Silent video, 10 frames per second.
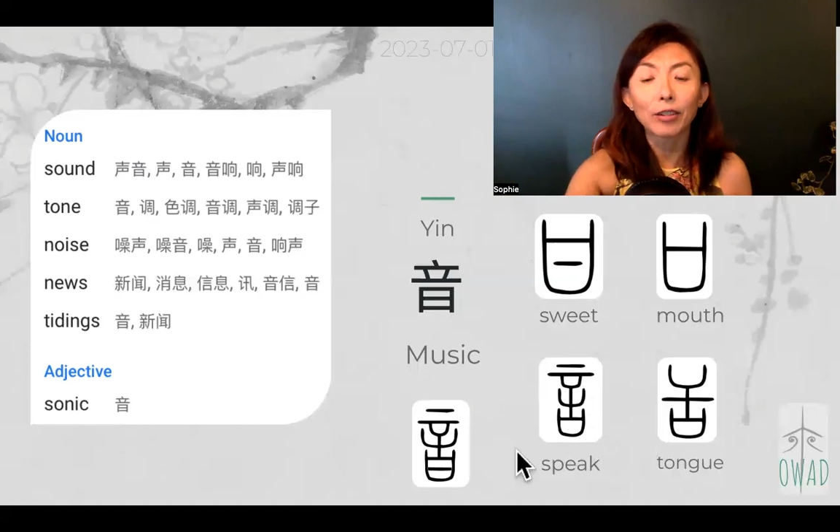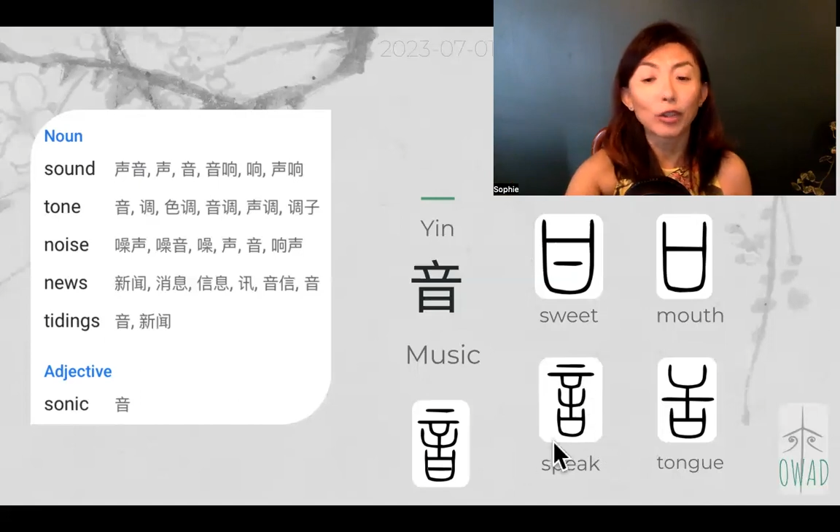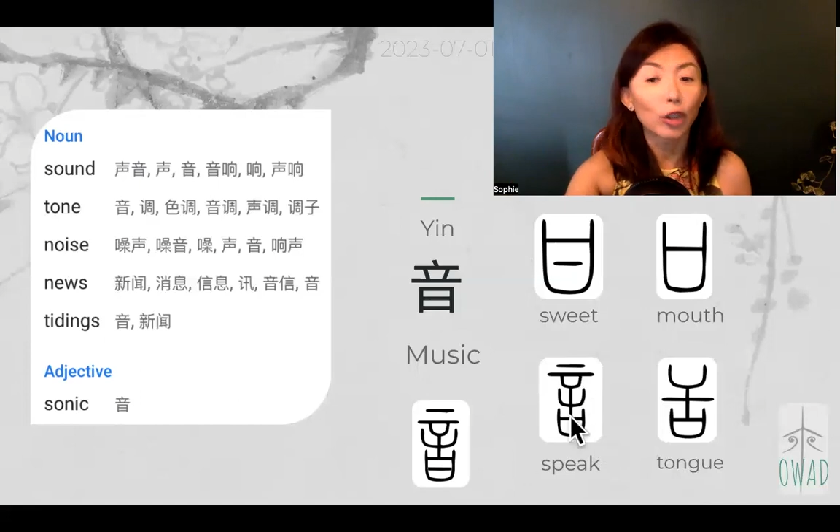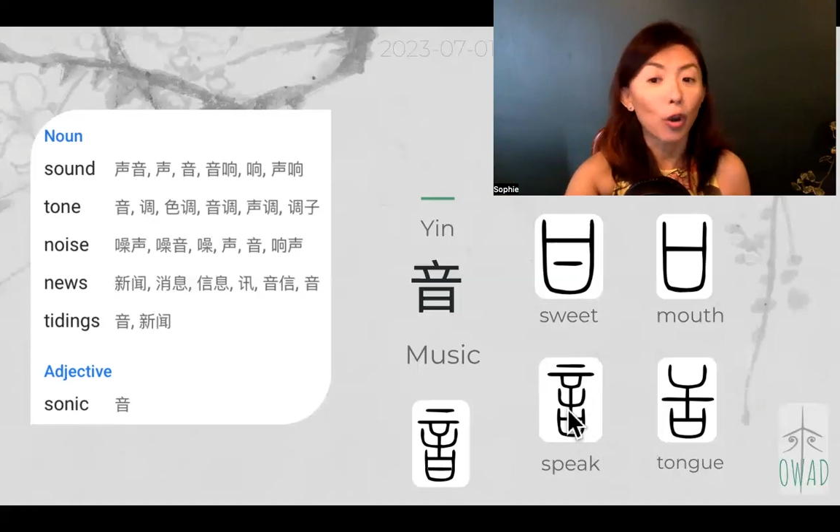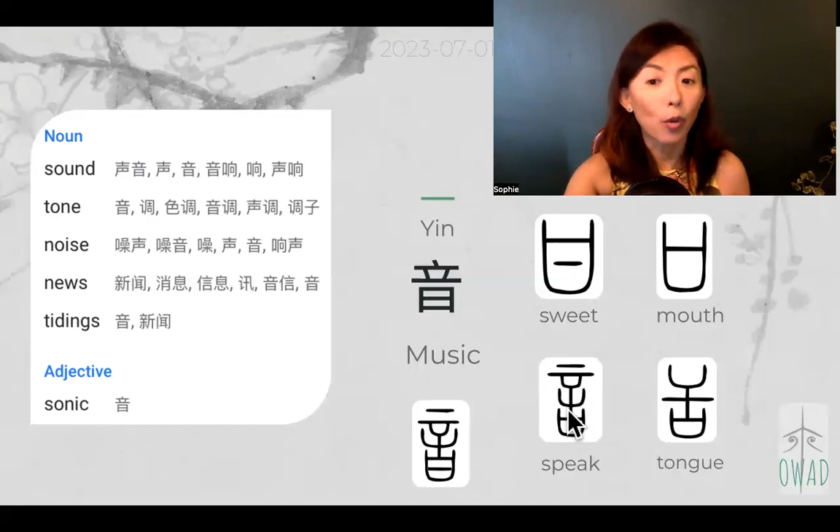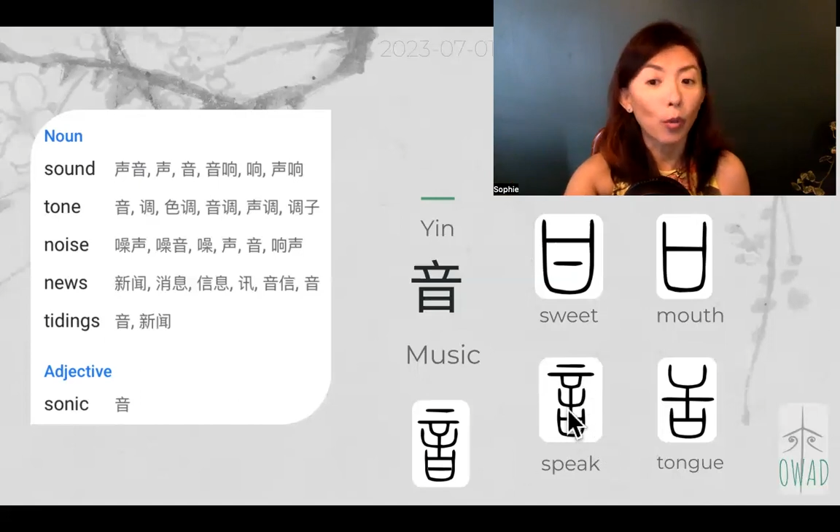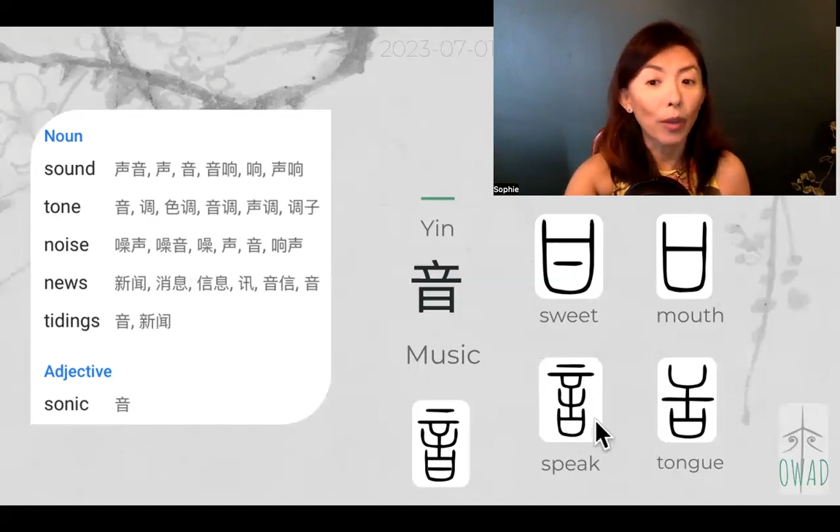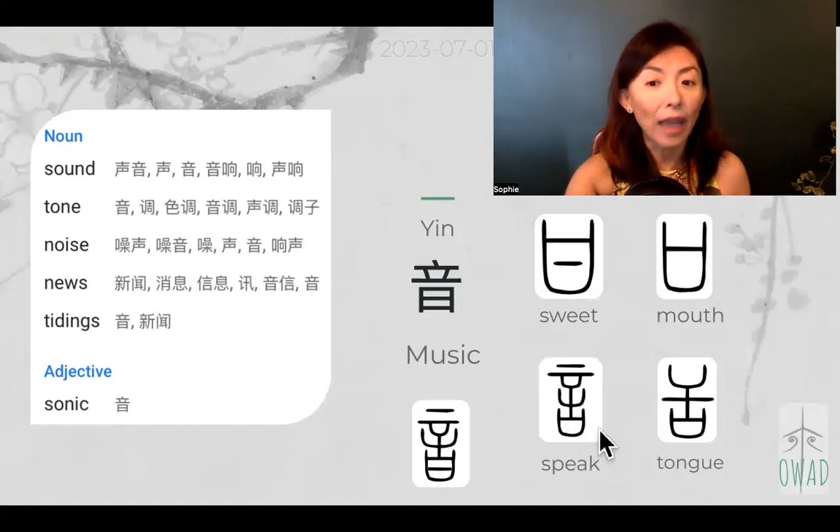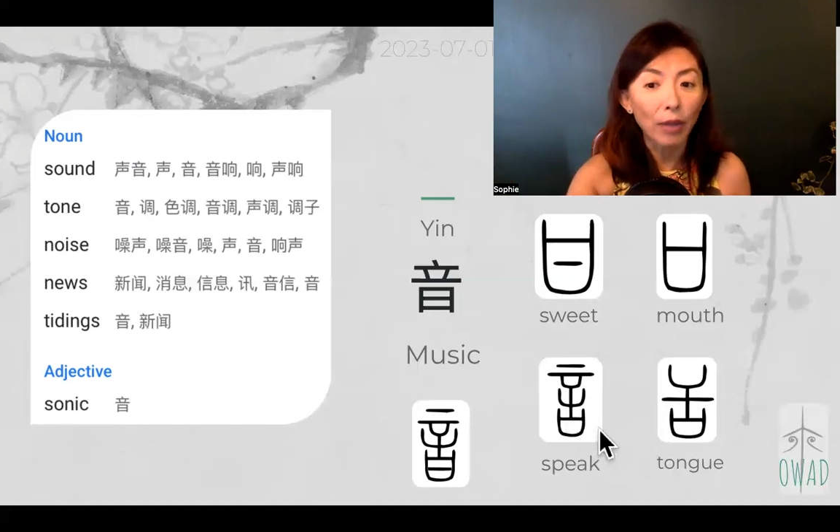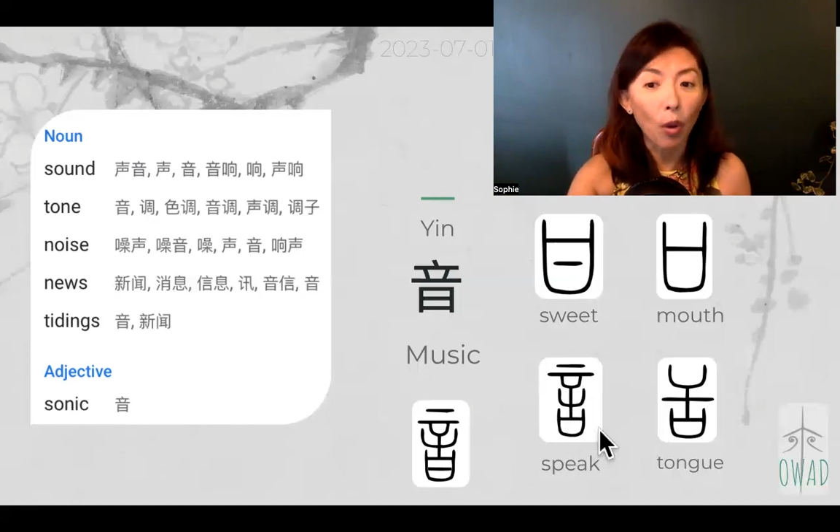so
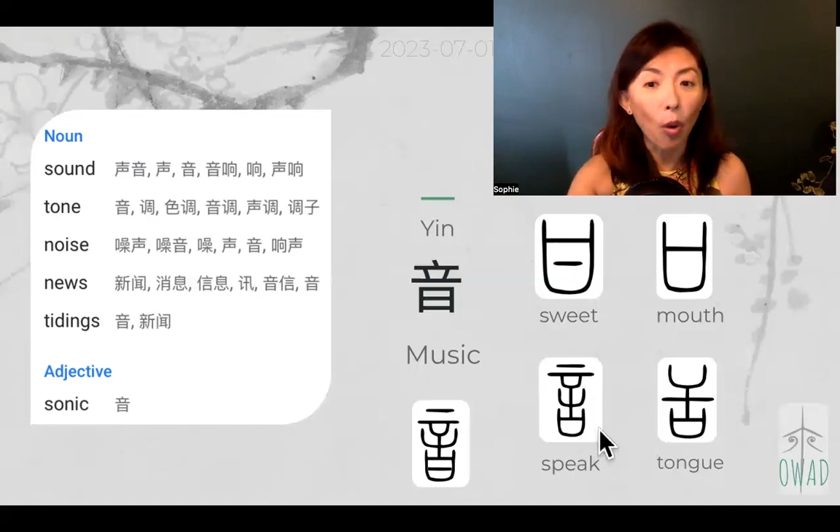we have the